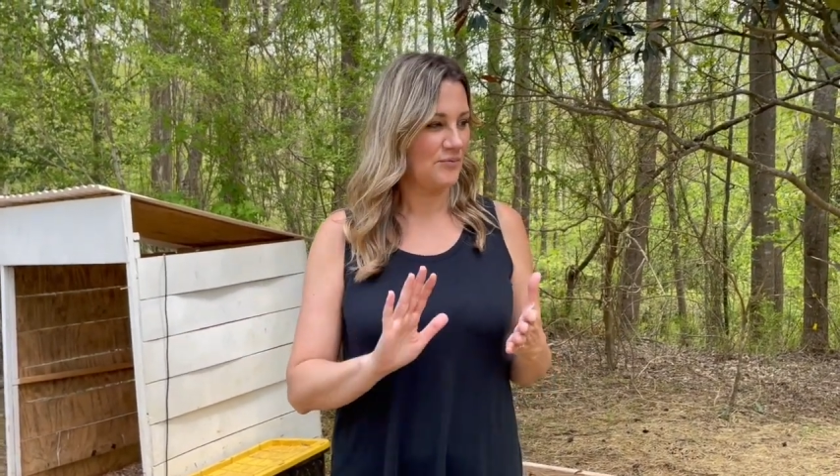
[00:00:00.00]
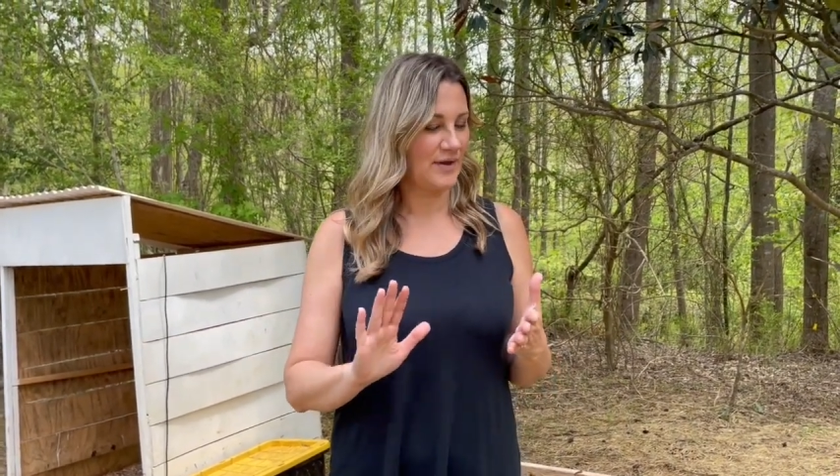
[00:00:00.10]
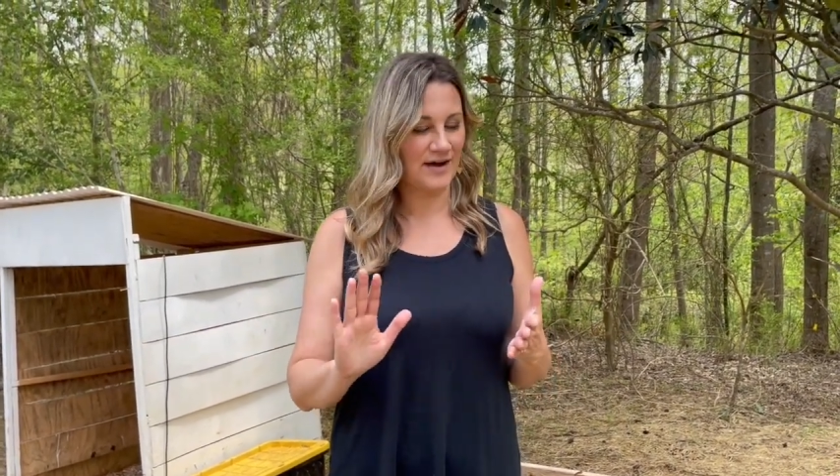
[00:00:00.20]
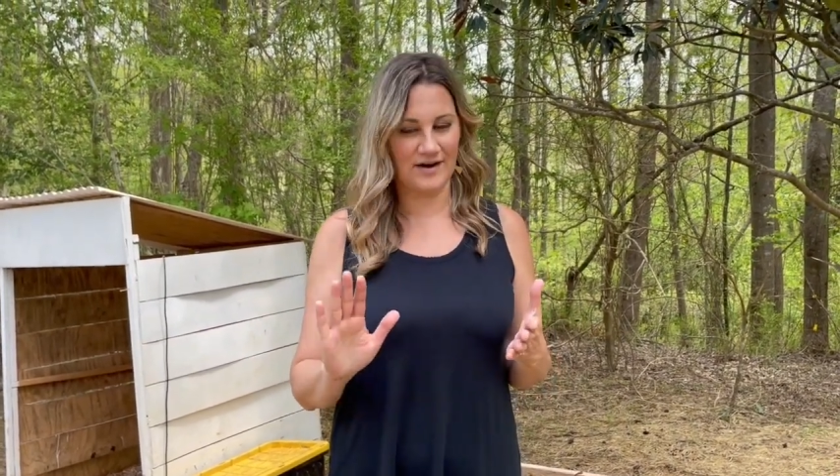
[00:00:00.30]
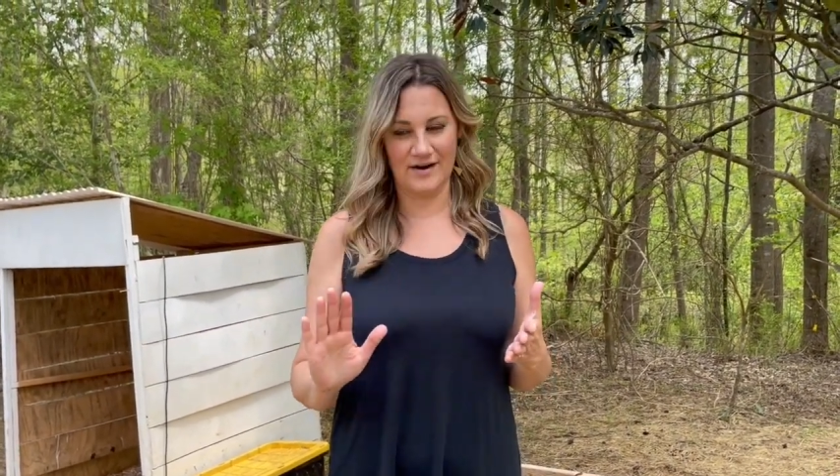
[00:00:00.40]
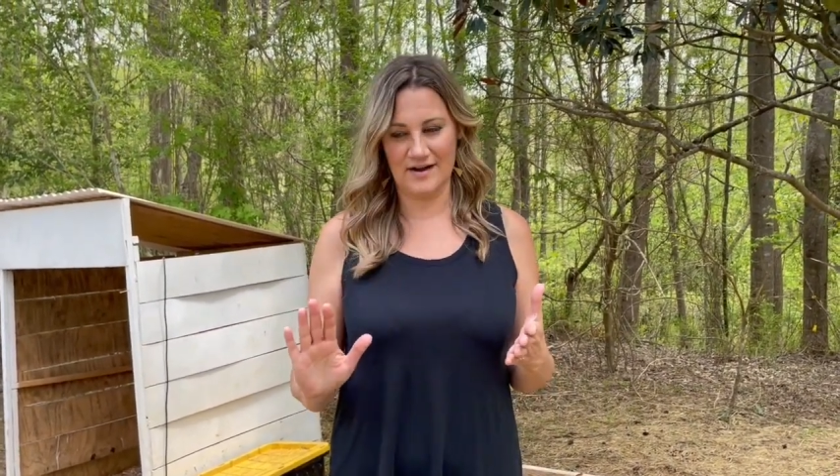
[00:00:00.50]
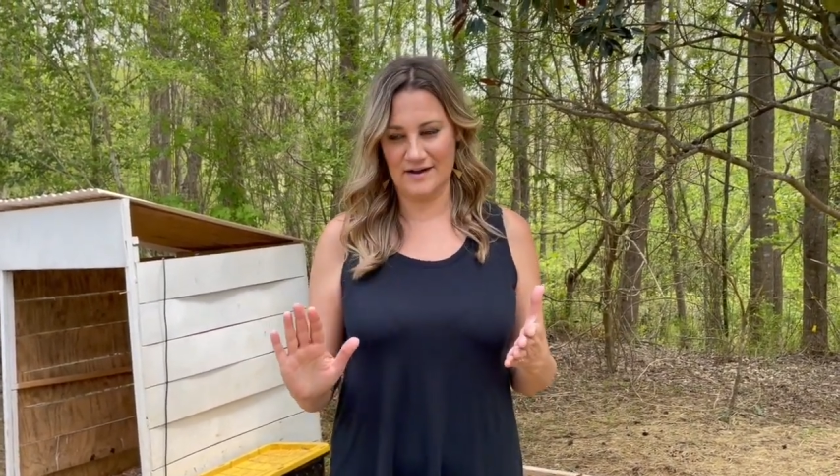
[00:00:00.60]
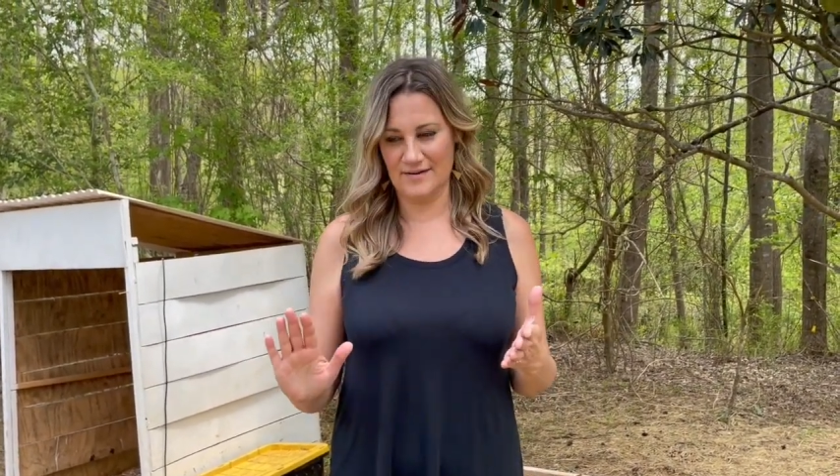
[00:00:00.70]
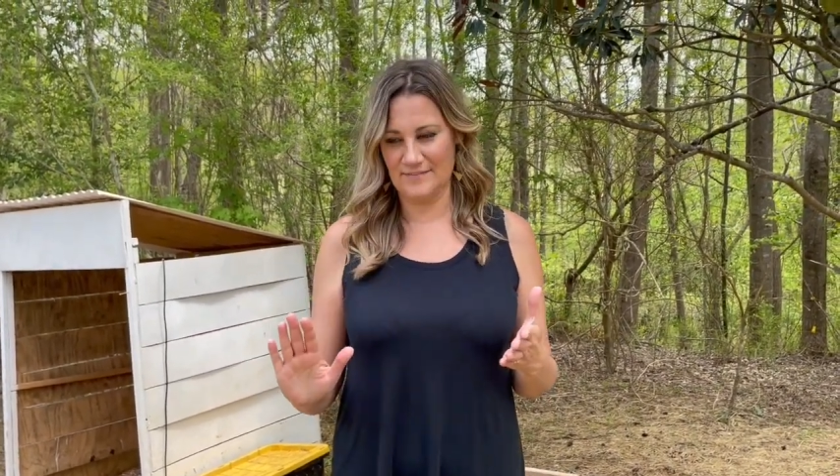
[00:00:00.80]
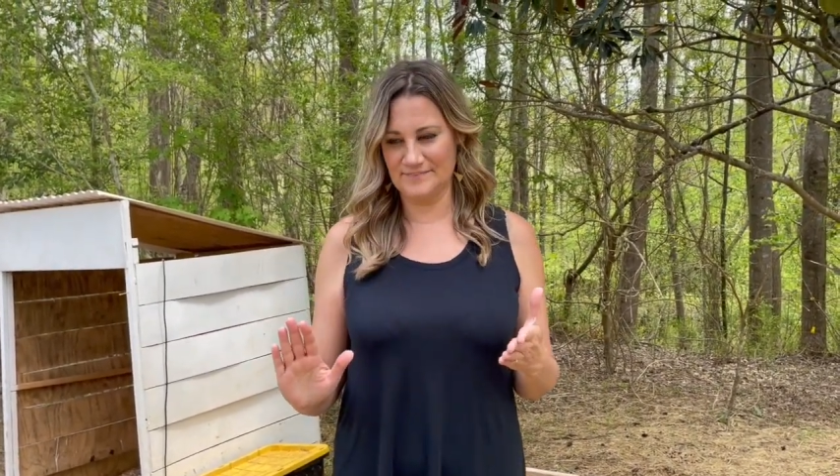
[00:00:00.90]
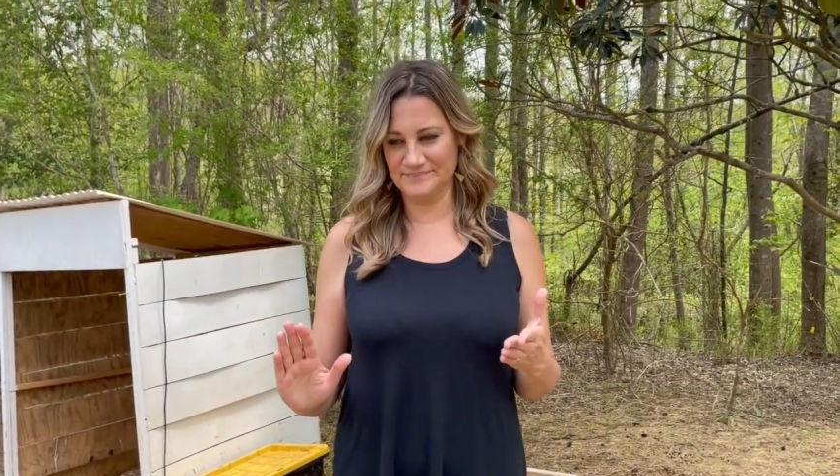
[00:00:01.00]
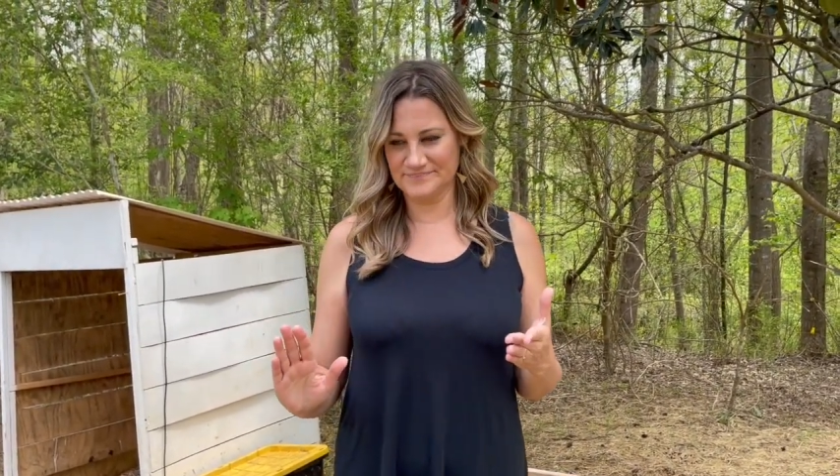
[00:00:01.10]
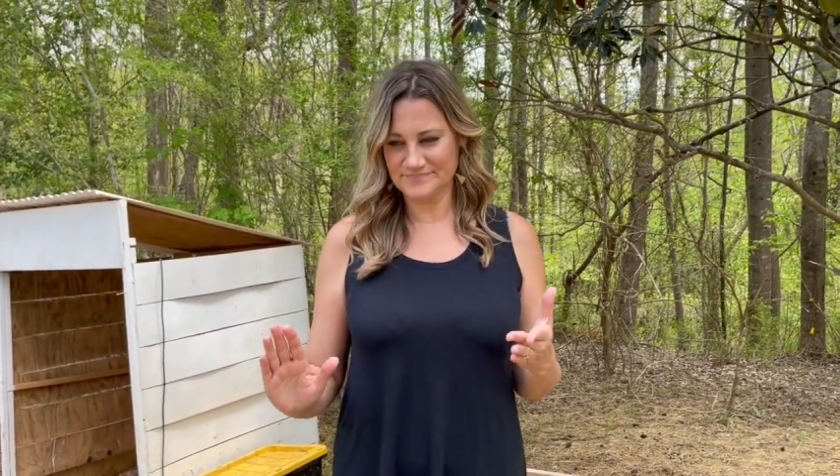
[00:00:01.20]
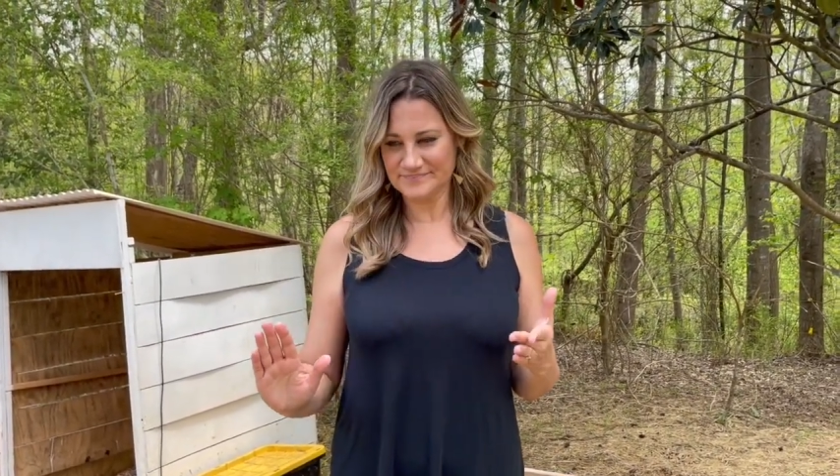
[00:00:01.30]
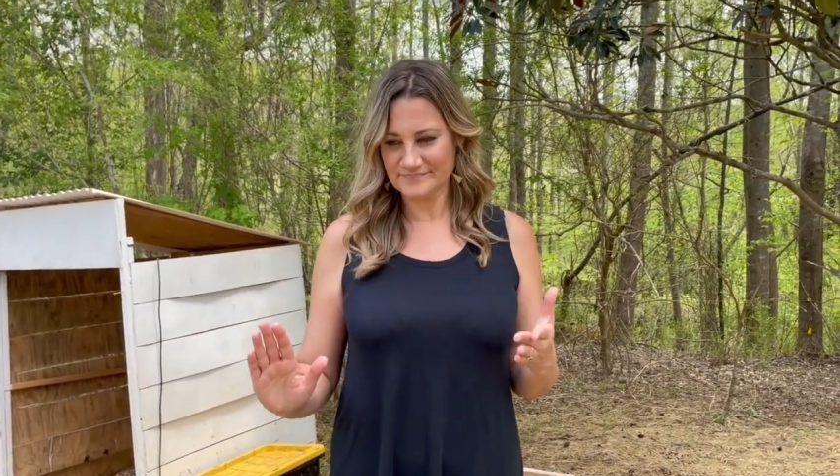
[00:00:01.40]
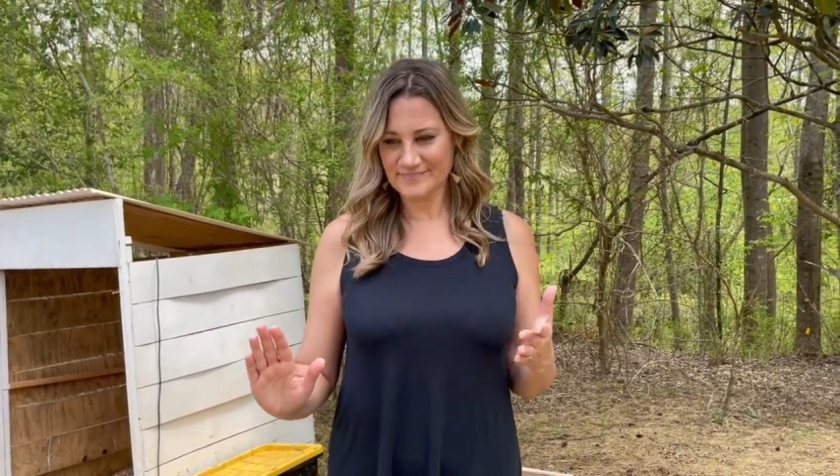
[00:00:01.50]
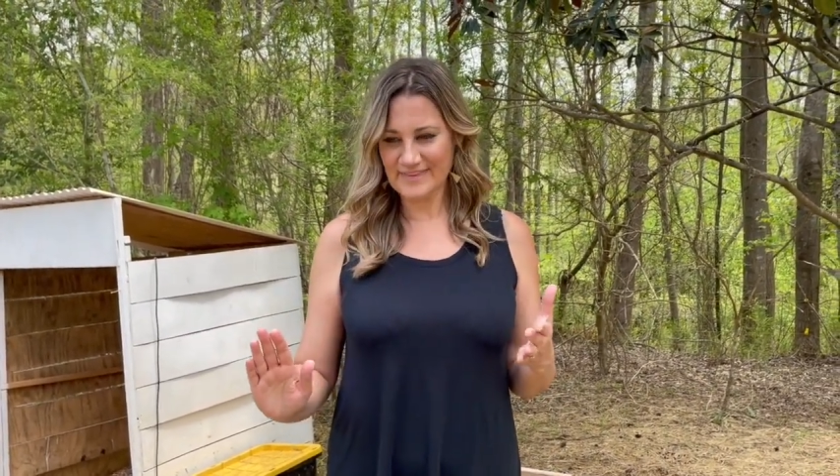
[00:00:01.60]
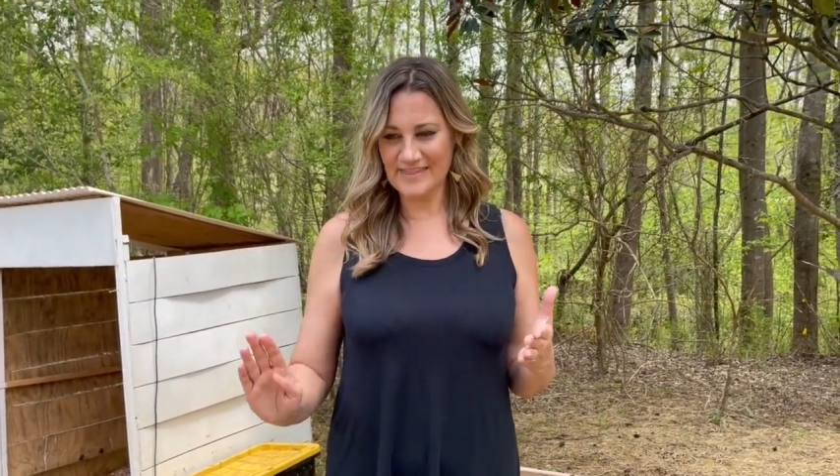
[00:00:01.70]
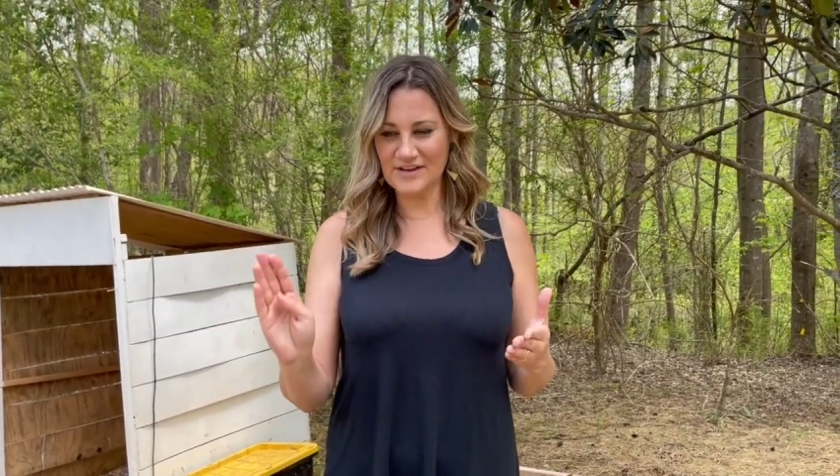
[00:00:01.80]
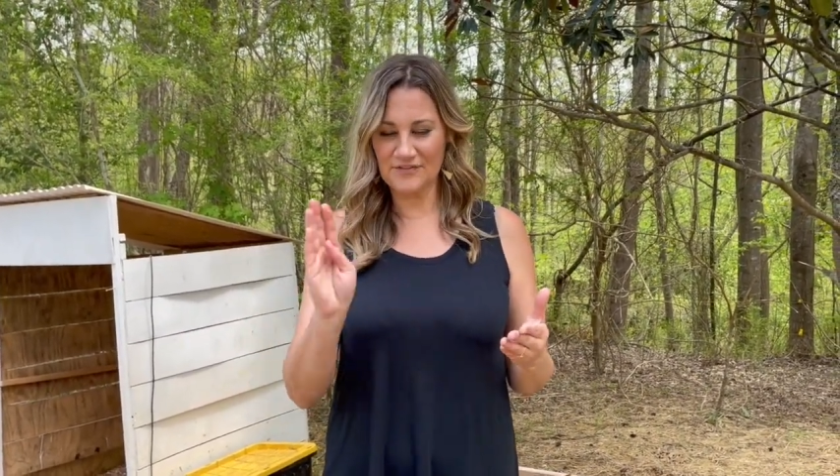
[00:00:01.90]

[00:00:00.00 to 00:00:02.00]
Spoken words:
where their